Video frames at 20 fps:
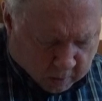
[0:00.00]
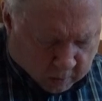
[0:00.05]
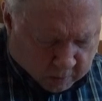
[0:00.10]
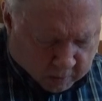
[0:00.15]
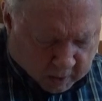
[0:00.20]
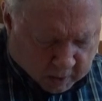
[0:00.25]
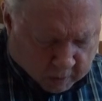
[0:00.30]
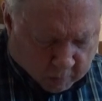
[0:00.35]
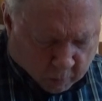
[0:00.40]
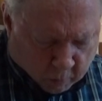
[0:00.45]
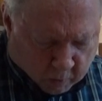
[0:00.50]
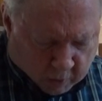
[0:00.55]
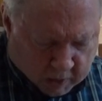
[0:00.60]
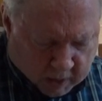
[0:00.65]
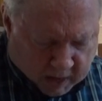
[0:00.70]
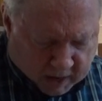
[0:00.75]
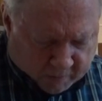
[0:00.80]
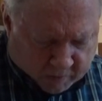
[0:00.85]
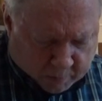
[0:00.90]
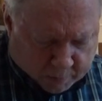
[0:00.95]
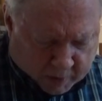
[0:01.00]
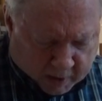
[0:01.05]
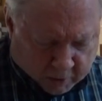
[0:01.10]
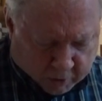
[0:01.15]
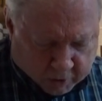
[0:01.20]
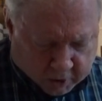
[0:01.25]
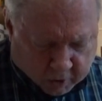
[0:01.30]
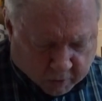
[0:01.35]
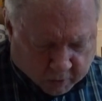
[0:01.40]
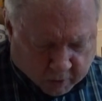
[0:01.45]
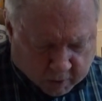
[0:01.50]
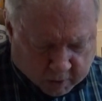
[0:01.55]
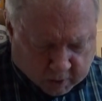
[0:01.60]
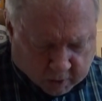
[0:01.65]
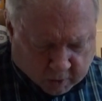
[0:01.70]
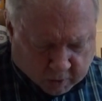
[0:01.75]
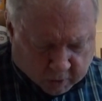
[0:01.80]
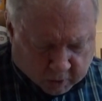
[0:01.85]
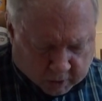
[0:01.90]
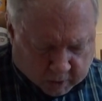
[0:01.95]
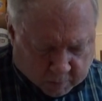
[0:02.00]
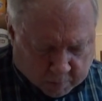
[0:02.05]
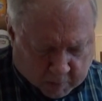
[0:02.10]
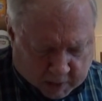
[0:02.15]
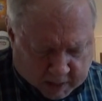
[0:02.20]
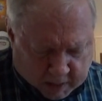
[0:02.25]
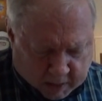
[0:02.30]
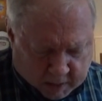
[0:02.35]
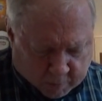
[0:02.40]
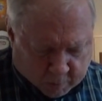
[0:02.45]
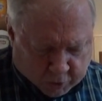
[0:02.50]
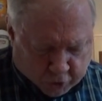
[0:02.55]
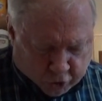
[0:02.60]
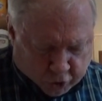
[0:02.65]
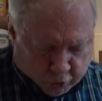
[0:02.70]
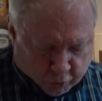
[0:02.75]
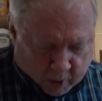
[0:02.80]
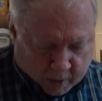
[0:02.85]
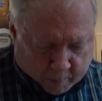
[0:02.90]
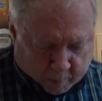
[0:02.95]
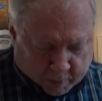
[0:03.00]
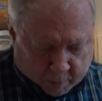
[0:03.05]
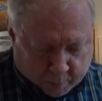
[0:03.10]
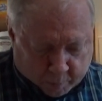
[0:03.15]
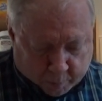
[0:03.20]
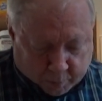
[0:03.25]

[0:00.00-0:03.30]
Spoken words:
then 1/2 pound of your uncooked medium shrimp,